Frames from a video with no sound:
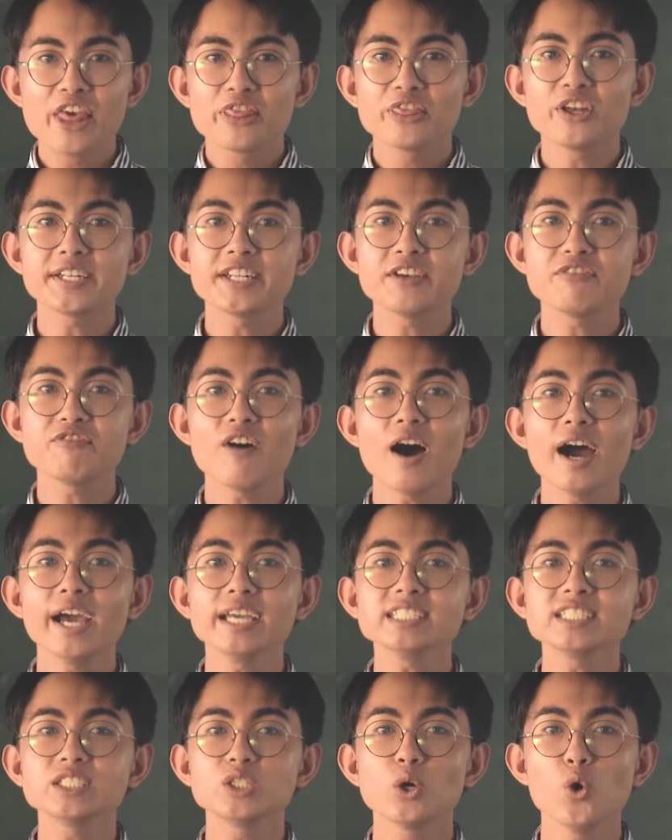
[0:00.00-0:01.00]
that
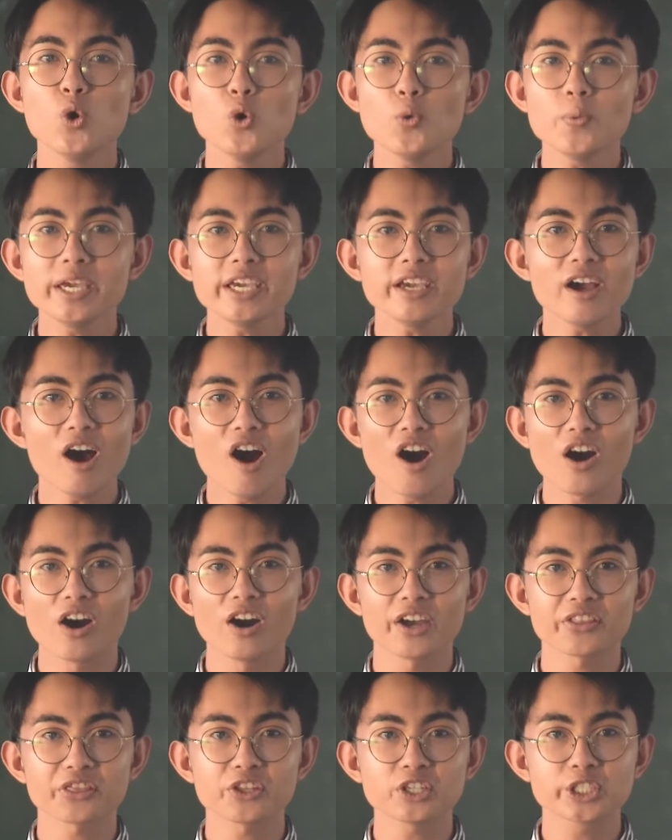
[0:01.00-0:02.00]
defines who we are
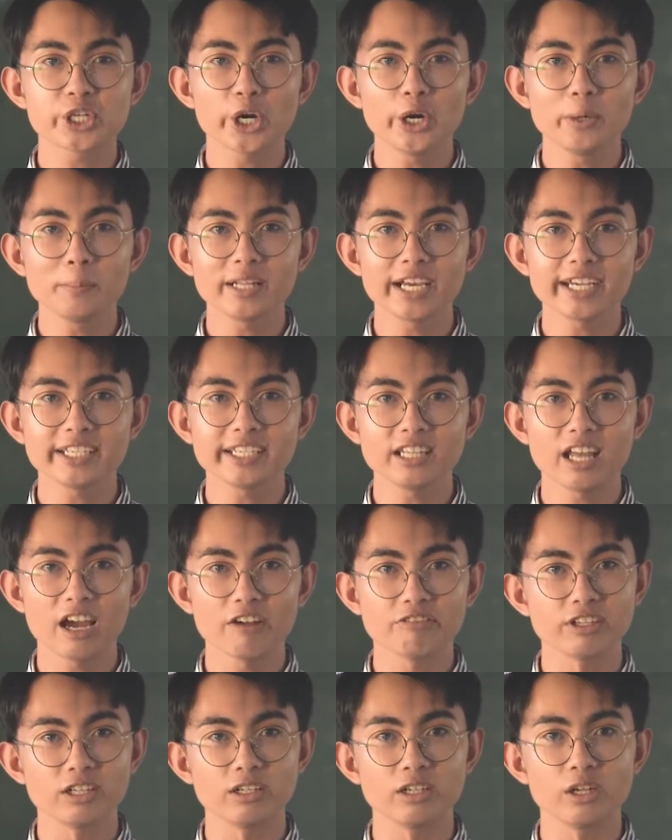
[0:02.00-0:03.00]
at the germline level.